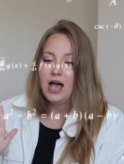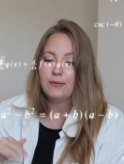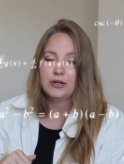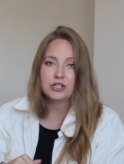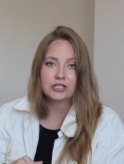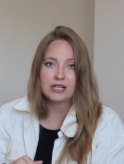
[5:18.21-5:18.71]
I'm
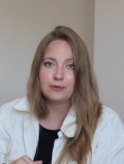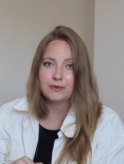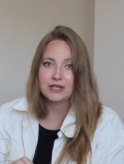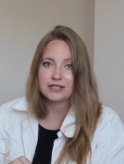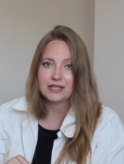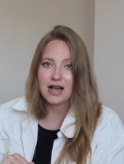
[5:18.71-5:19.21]
gonna just keep
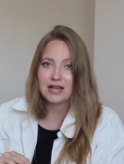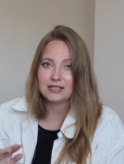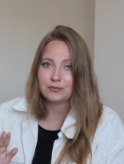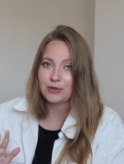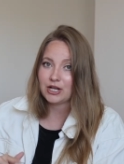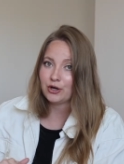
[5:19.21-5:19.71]
this
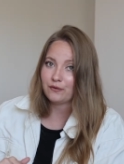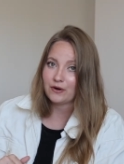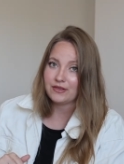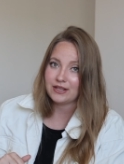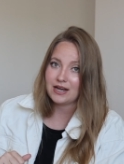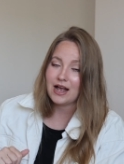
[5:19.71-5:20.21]
as beginner
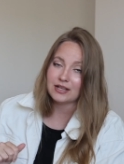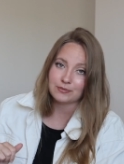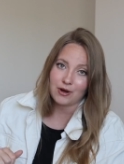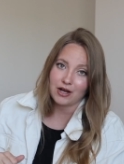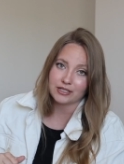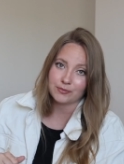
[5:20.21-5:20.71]
friendly as
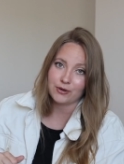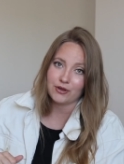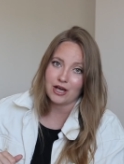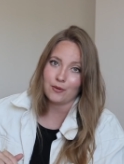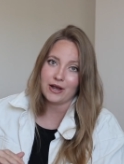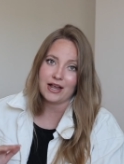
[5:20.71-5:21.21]
possible.
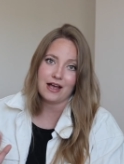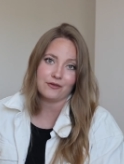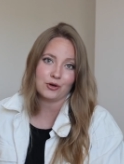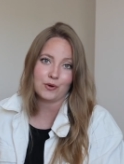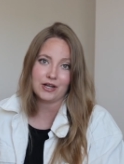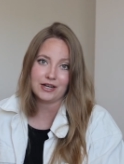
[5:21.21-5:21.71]
That way
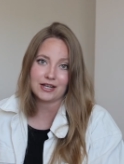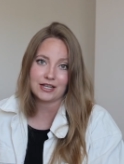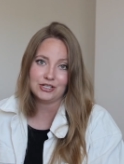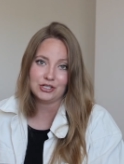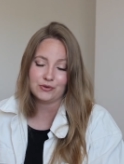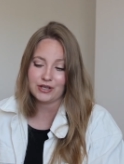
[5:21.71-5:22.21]
everyone can do